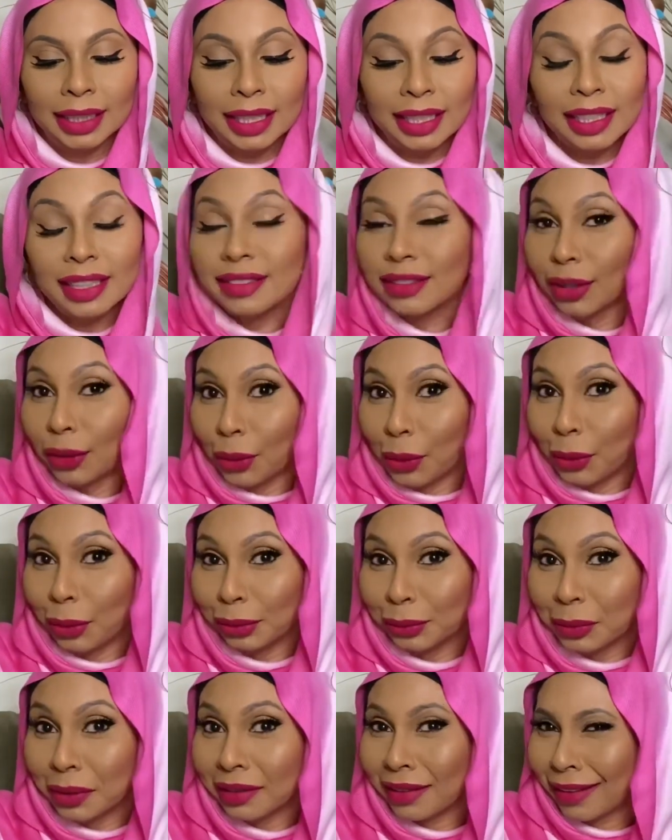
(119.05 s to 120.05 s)
it's an old
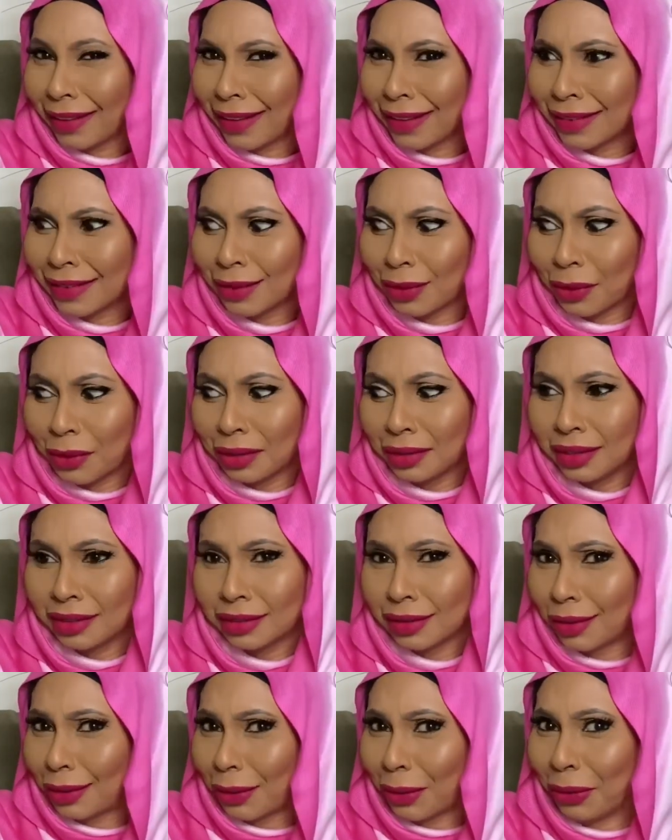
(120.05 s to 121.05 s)
one, I guess. All these
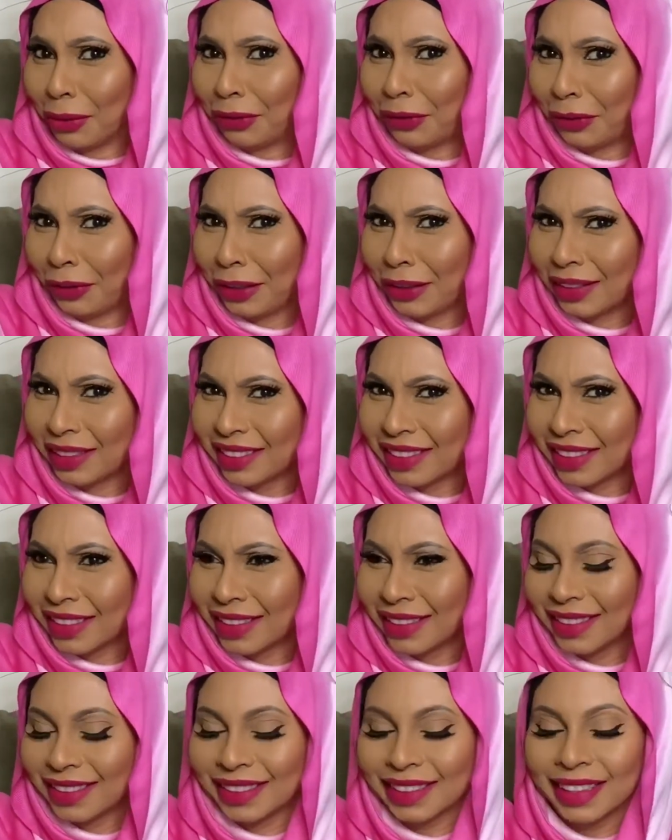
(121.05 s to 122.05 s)
are old
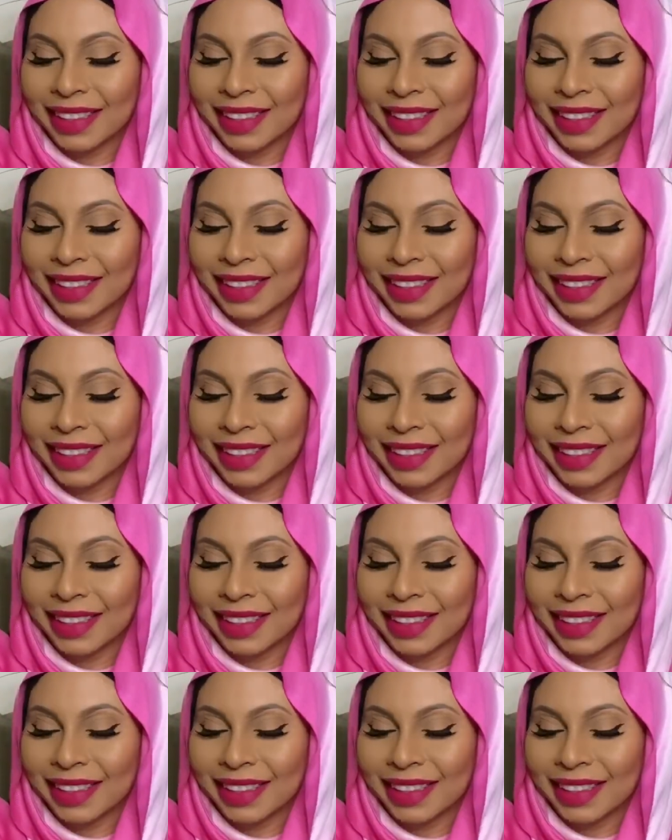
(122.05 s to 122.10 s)
fragrances.